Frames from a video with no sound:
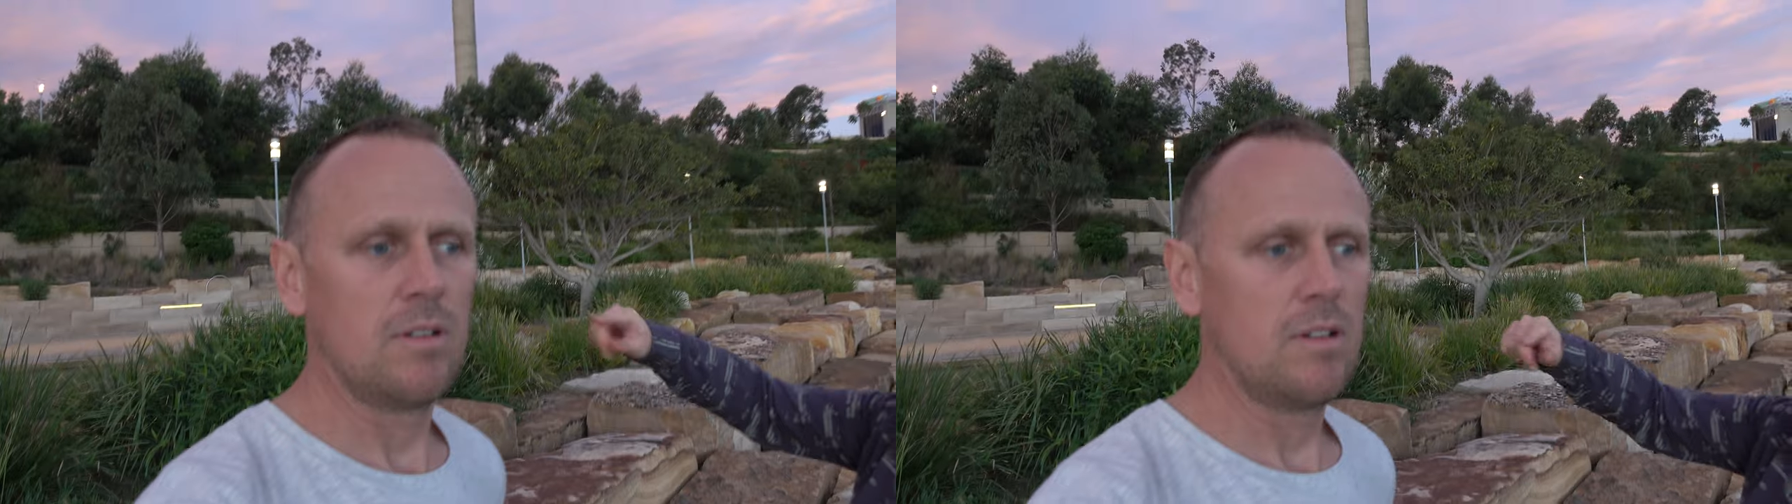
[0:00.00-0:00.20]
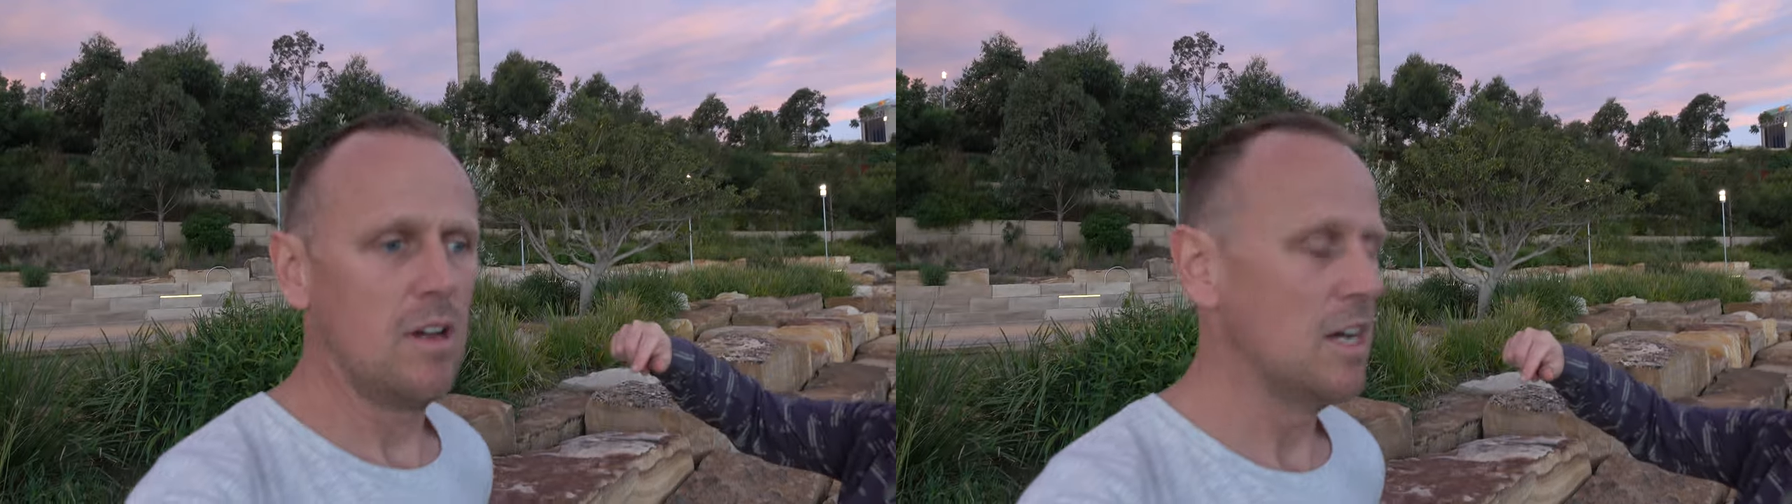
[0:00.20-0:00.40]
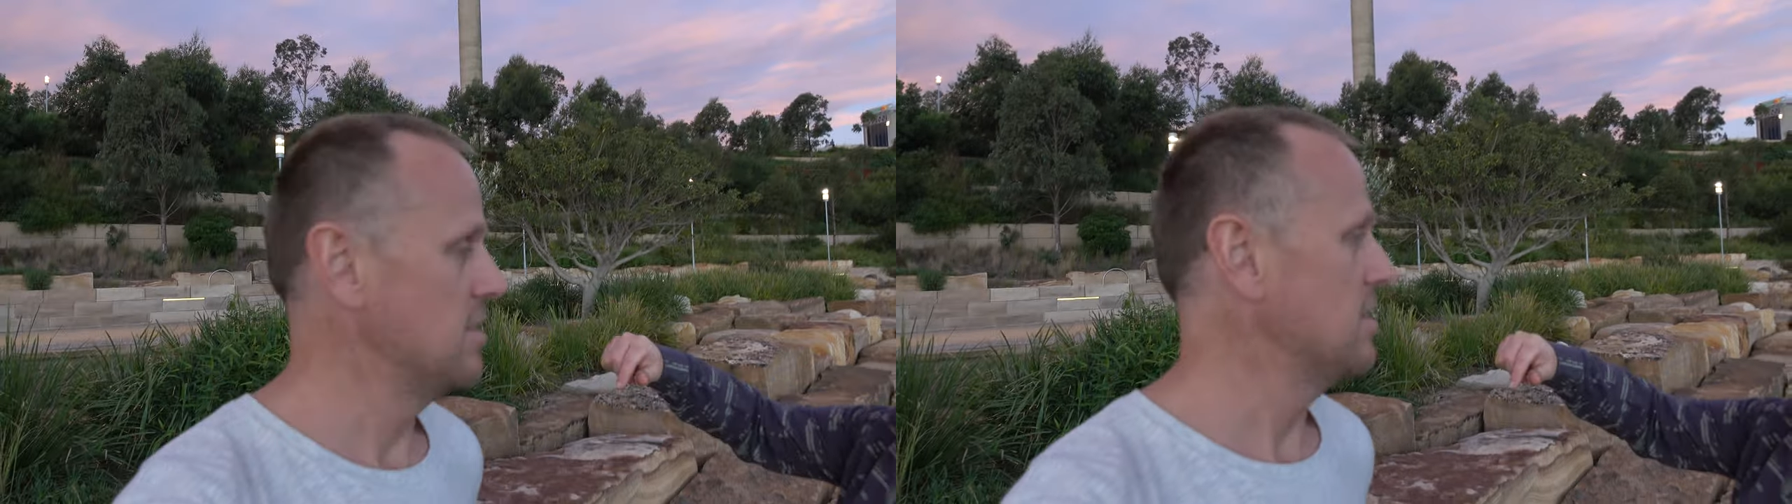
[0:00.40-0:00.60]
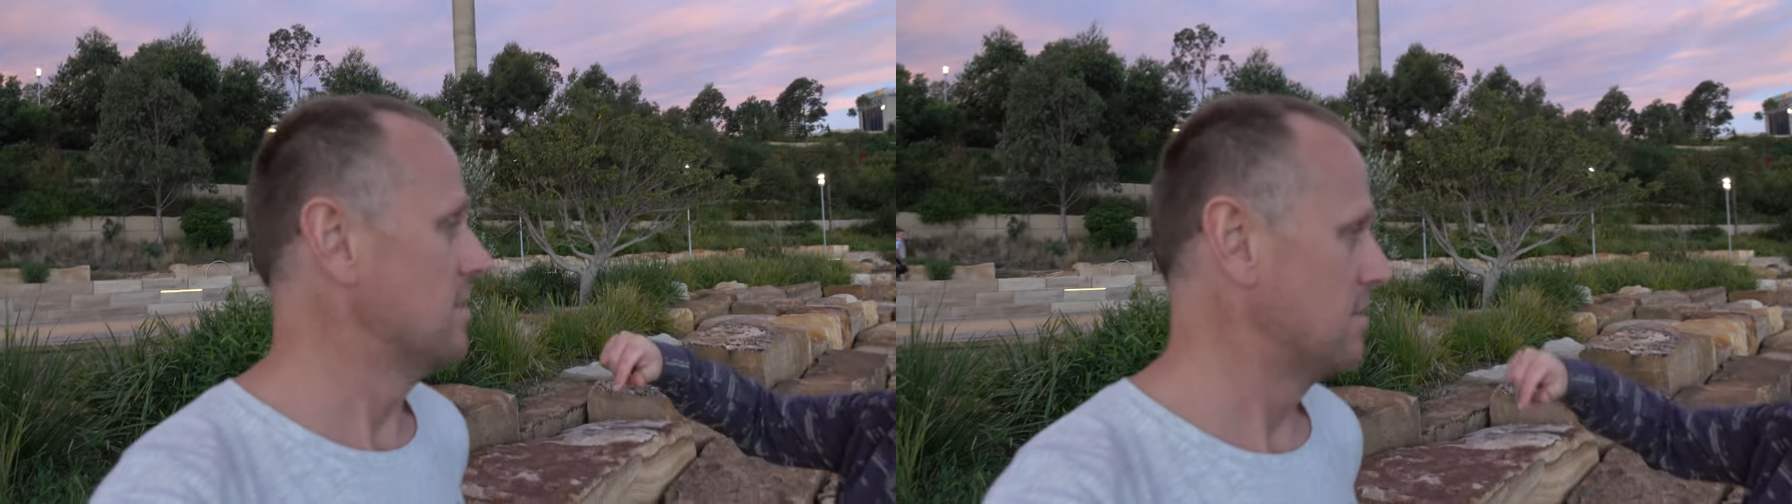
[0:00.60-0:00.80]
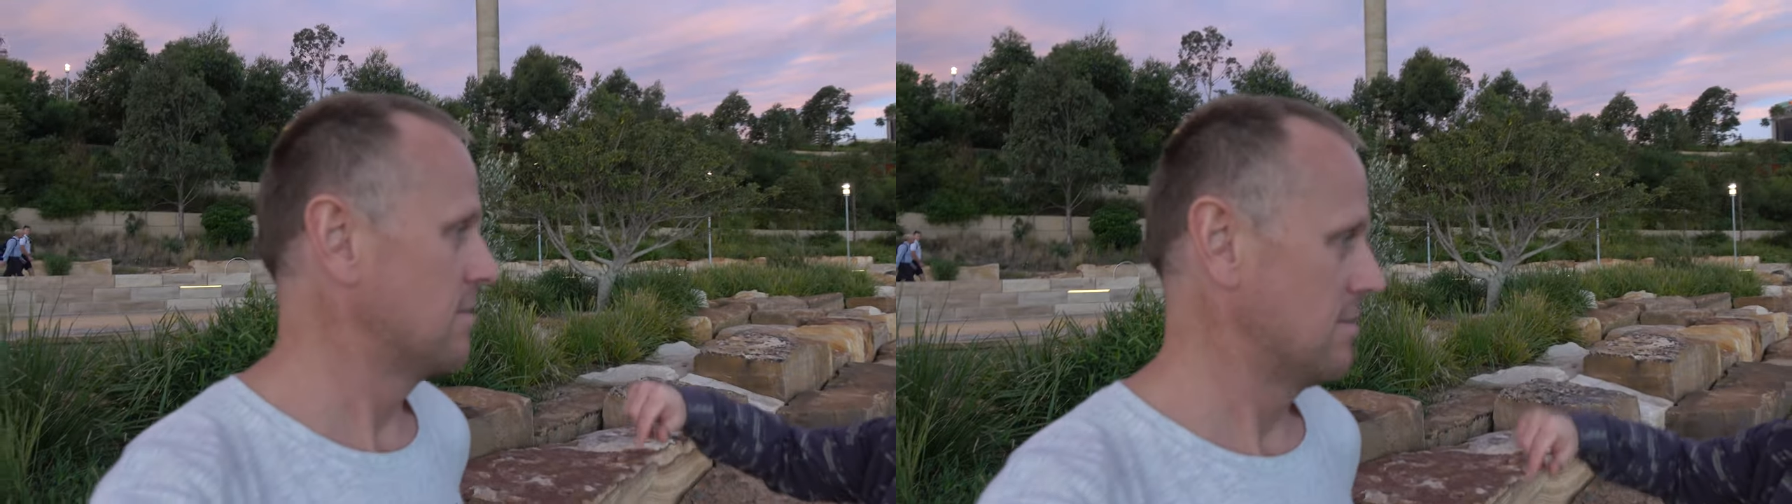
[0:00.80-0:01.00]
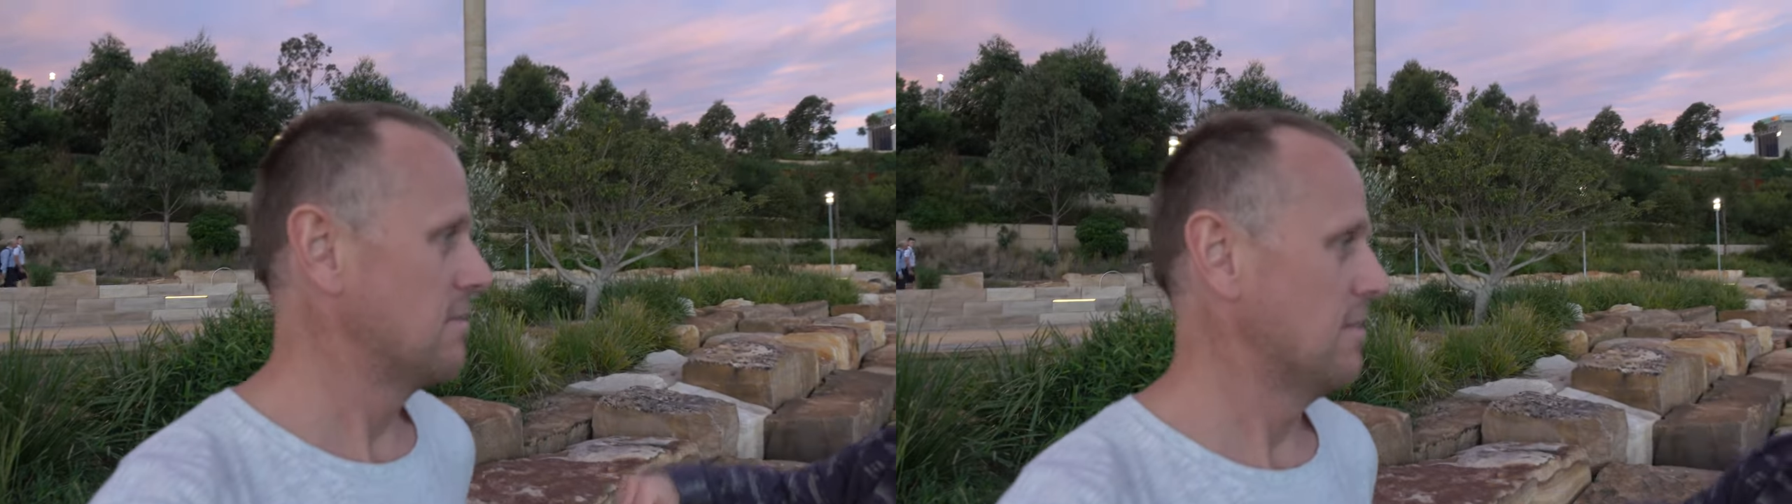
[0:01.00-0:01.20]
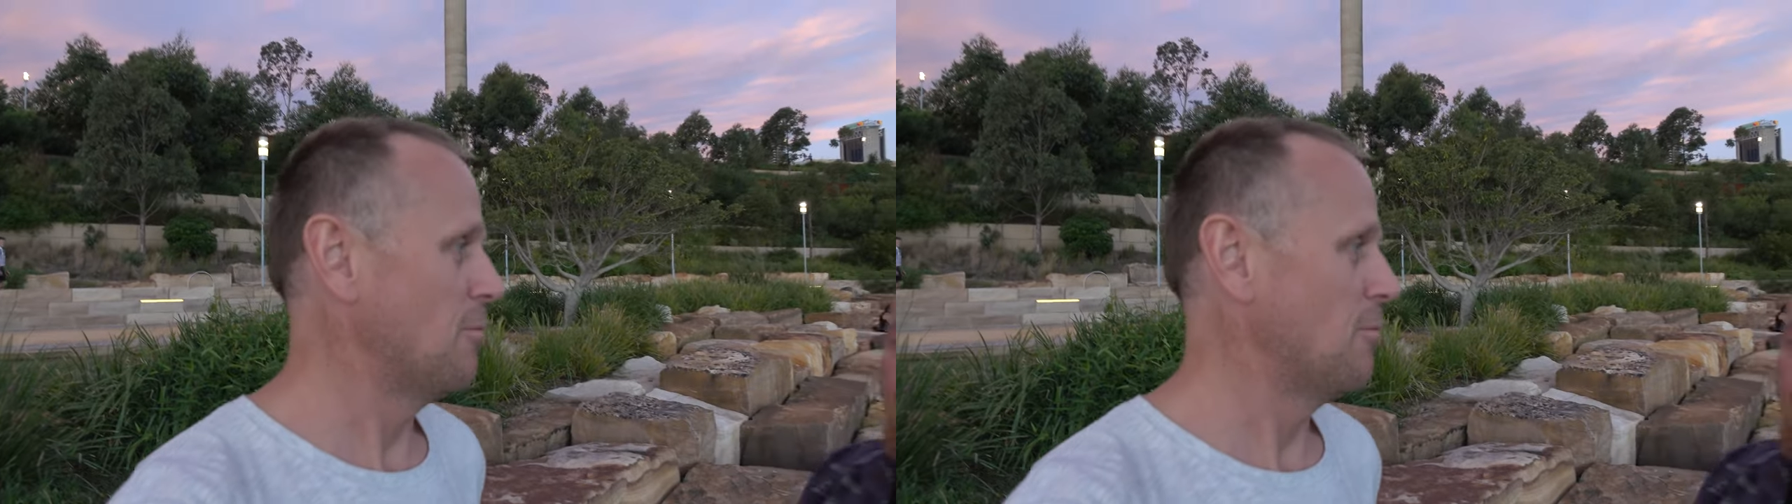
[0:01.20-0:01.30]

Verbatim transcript: way? I did. Yeah.